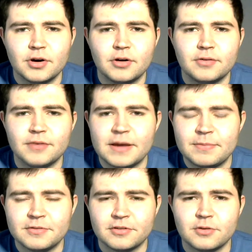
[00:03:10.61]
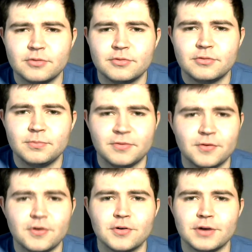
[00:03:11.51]
of episodes
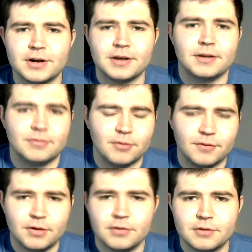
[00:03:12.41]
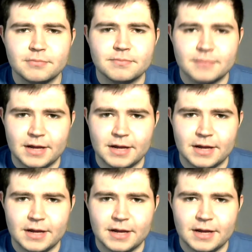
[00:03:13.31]
before I review them,